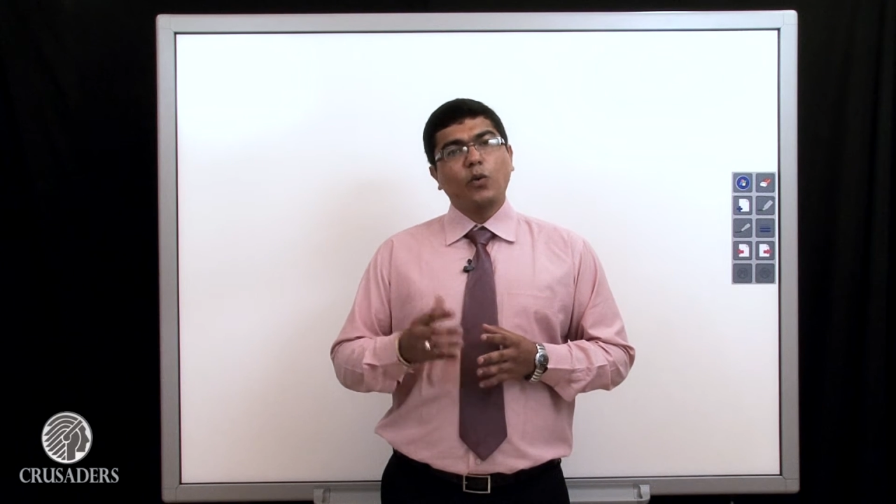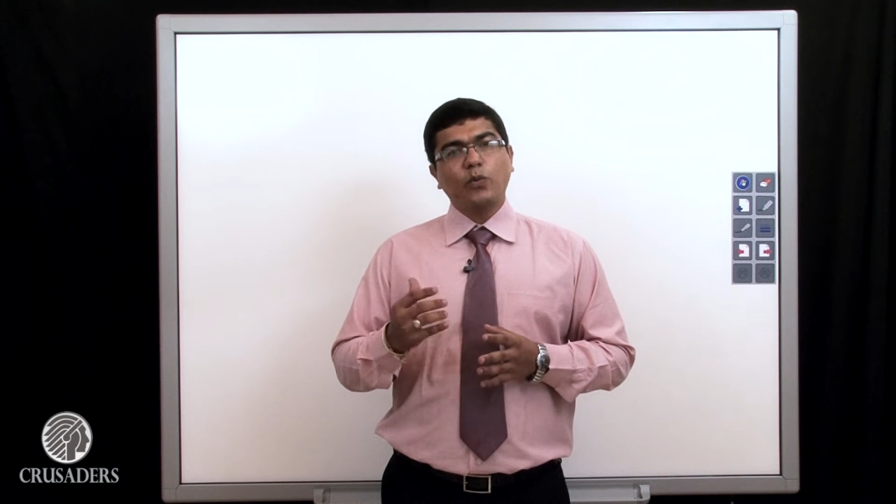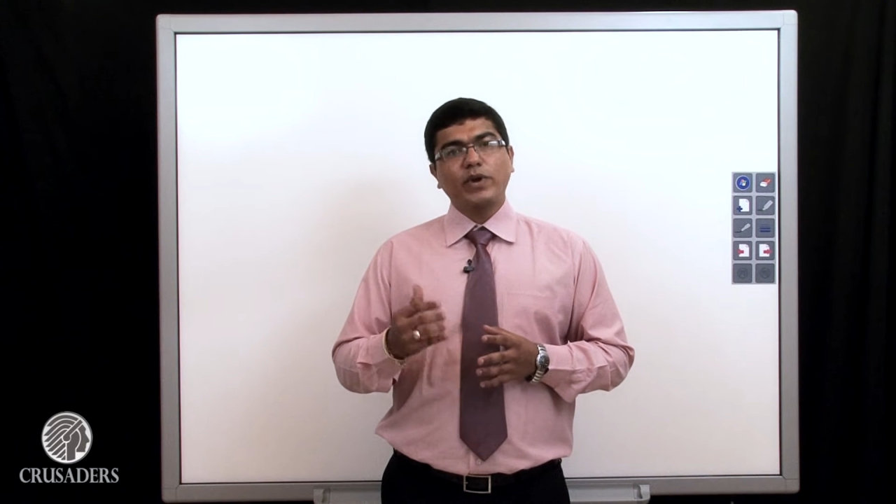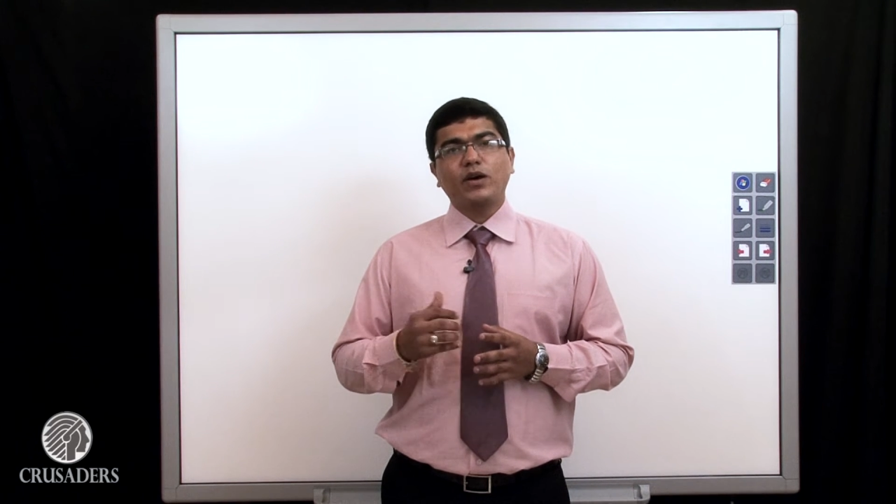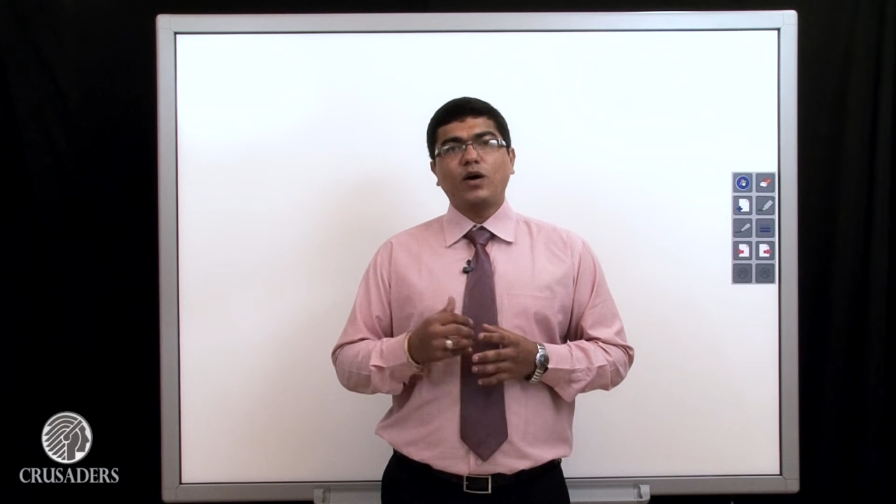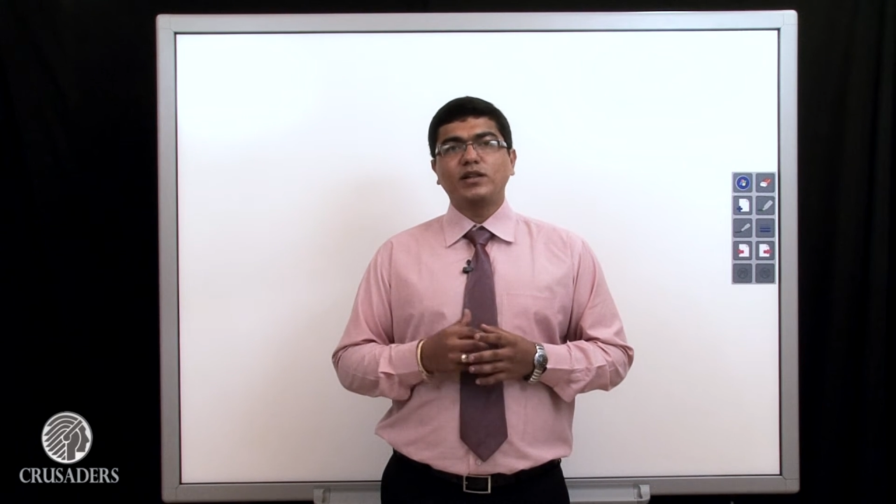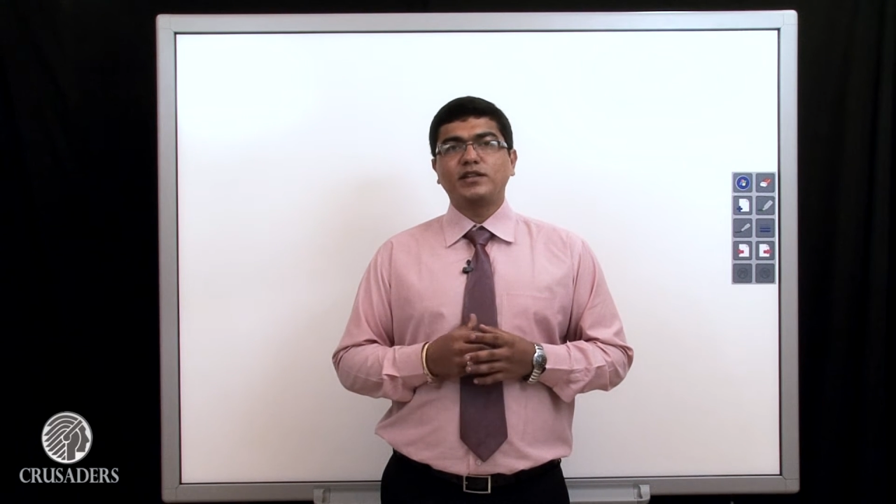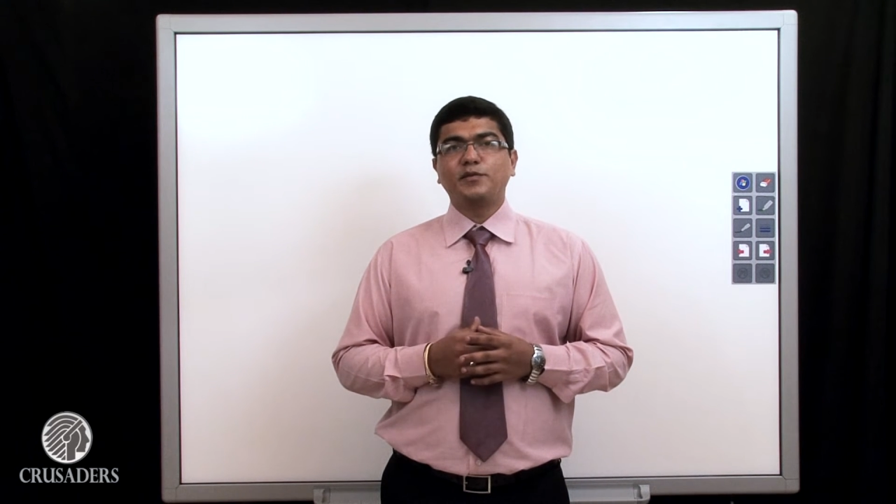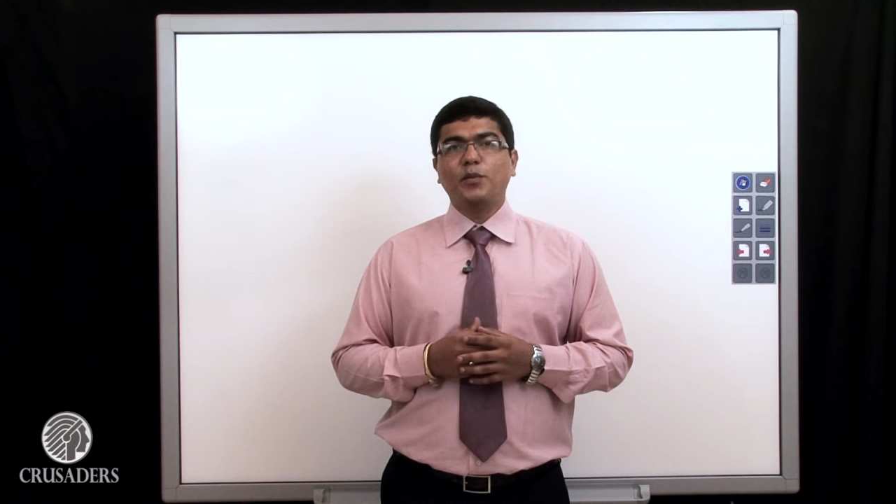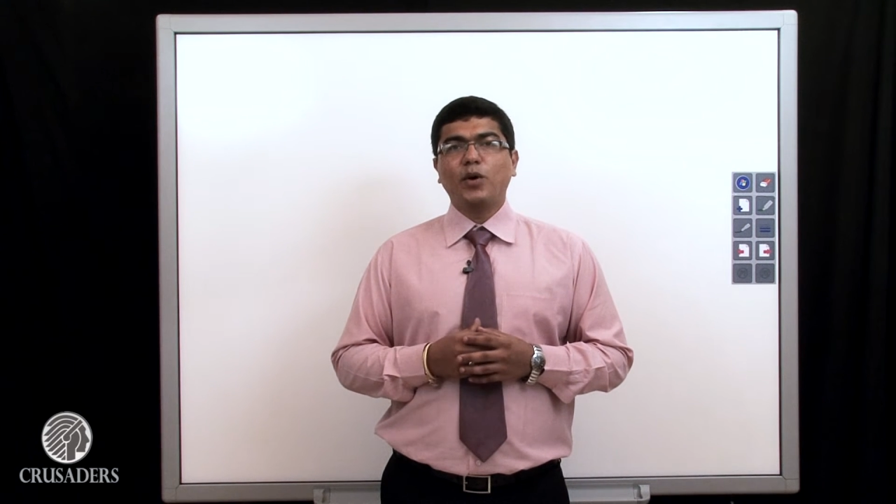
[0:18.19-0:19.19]
We call
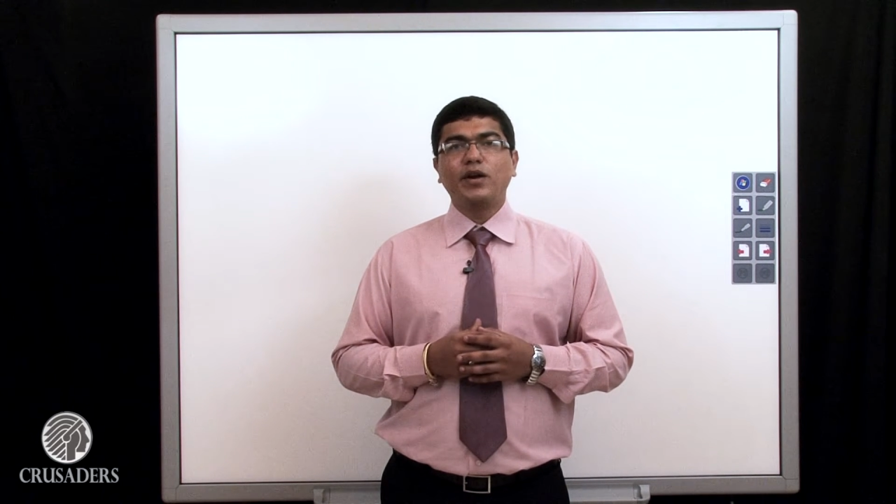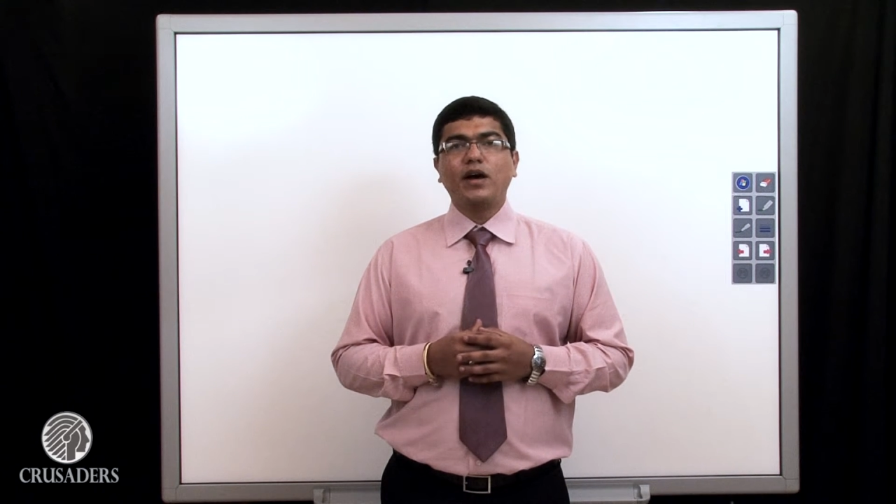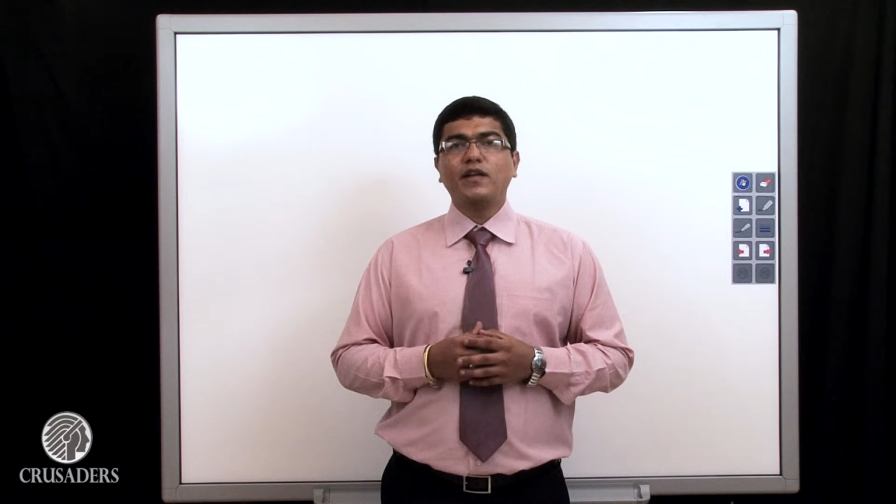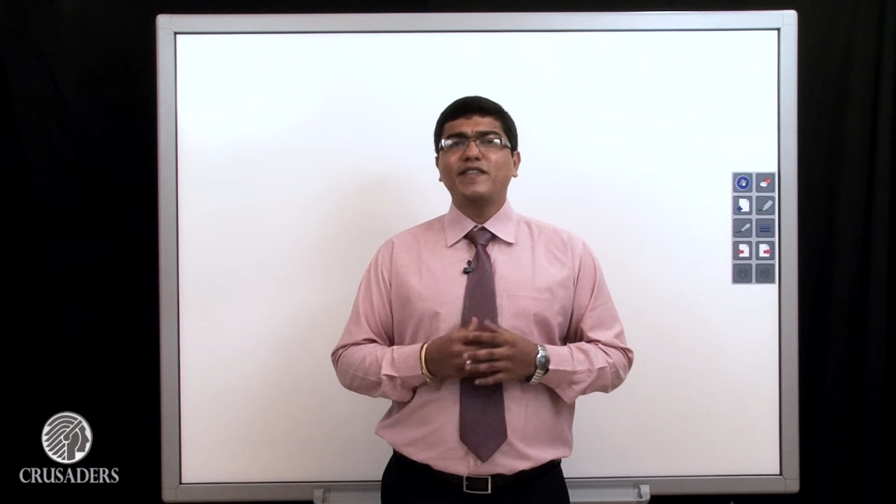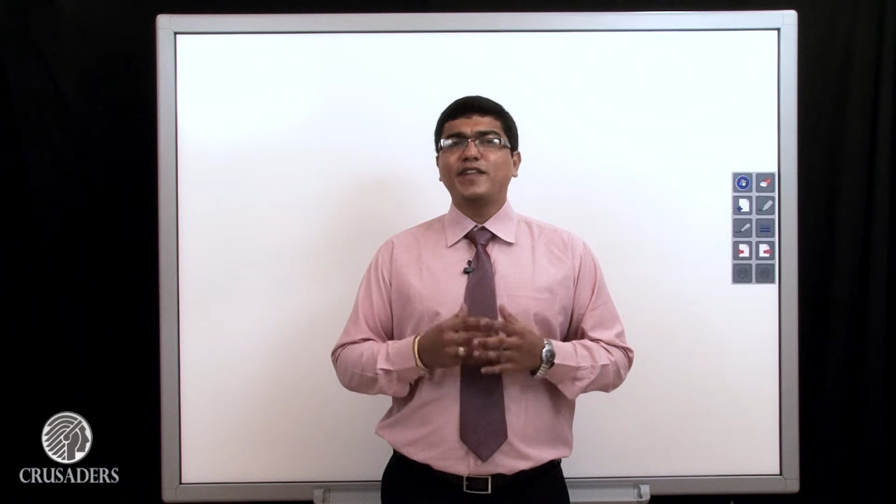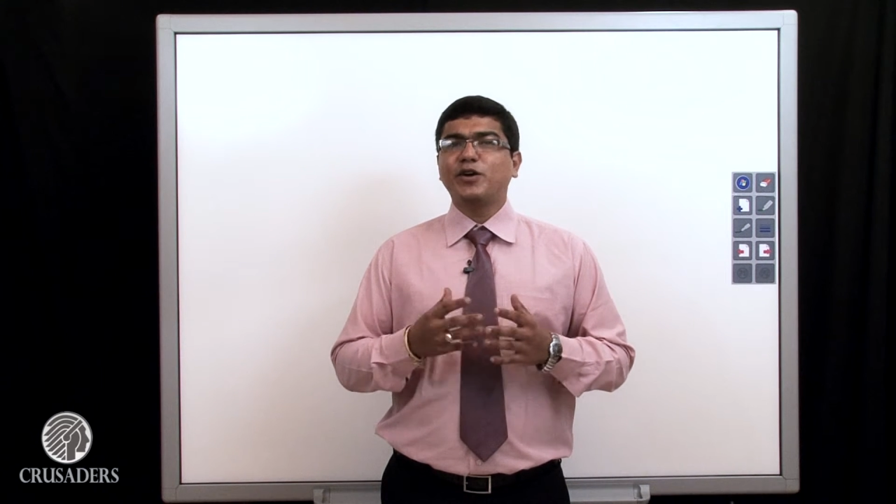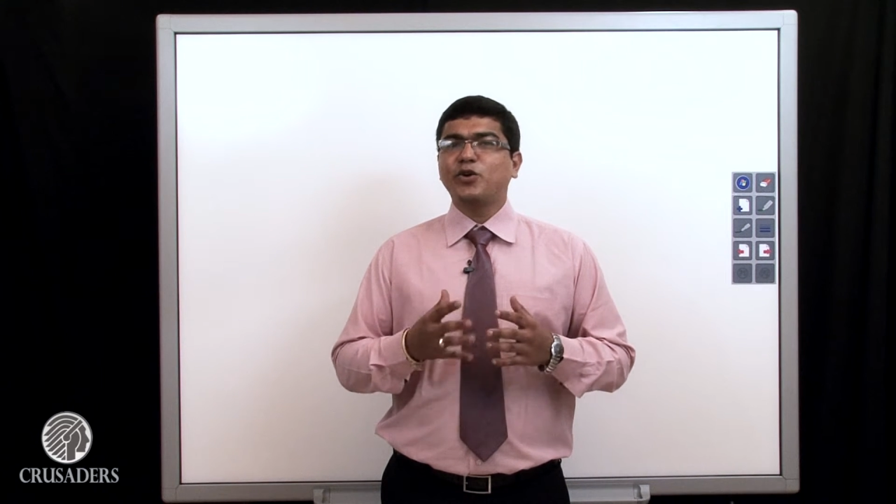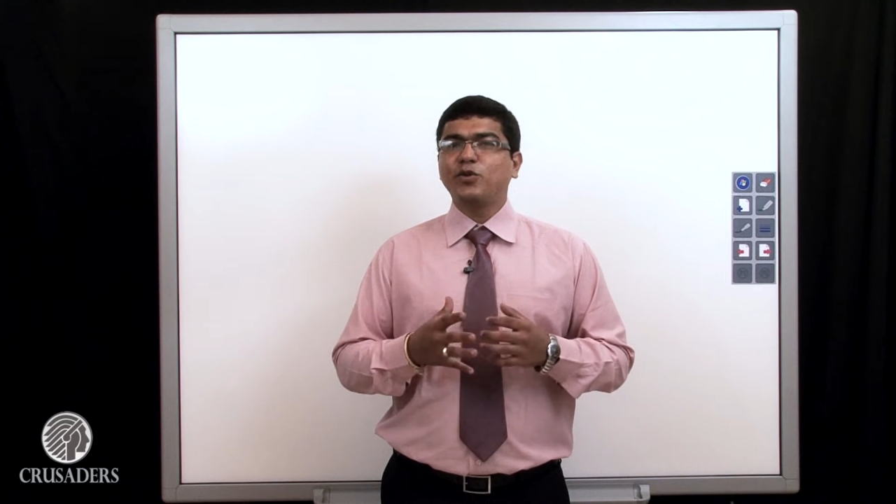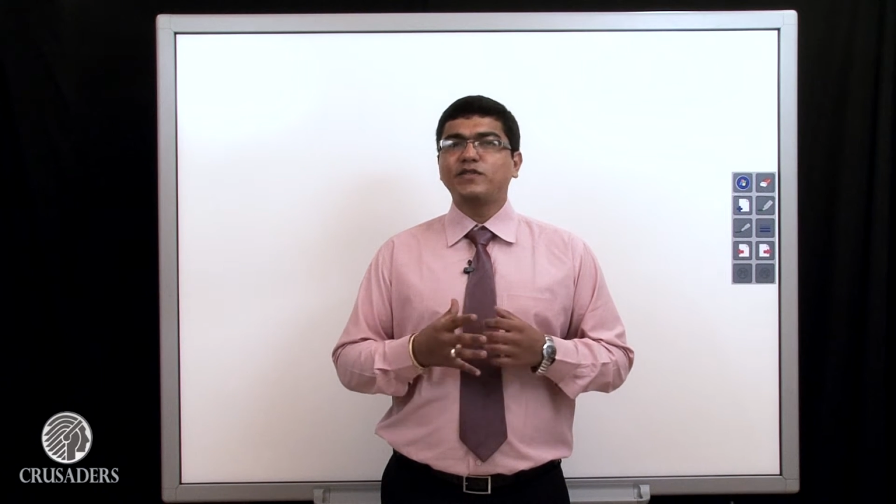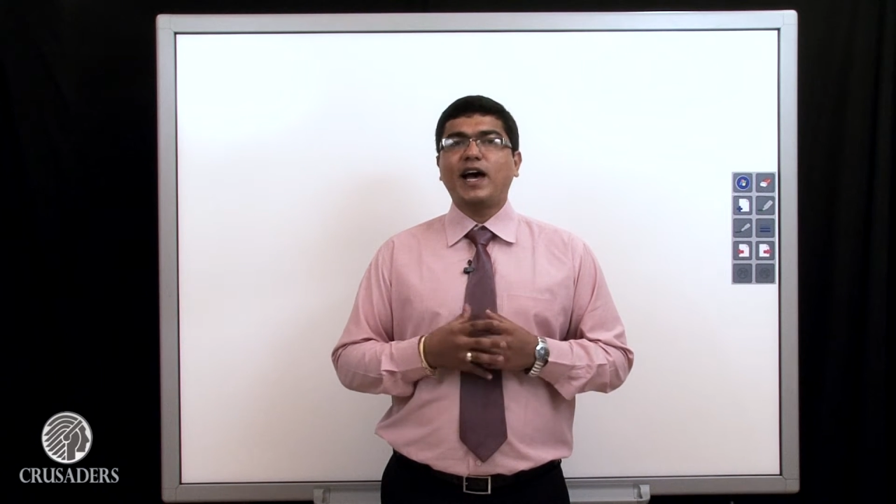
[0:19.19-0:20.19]
this board the
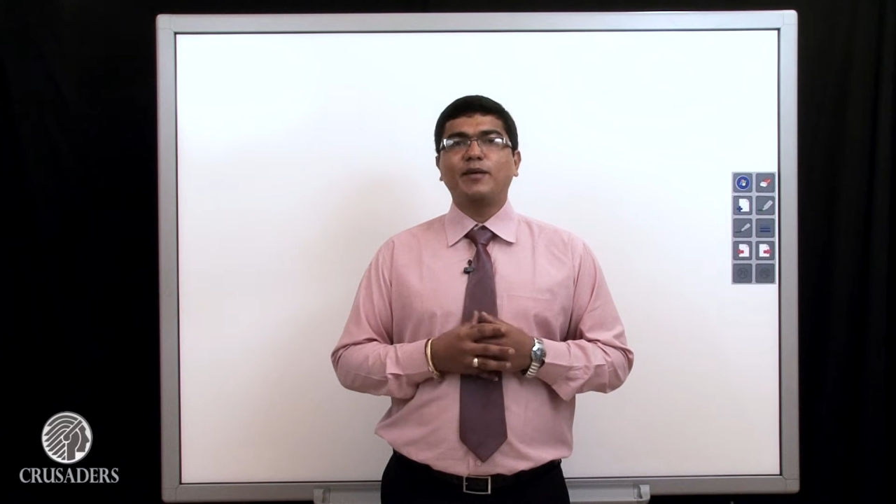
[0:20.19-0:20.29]
CRUSS-i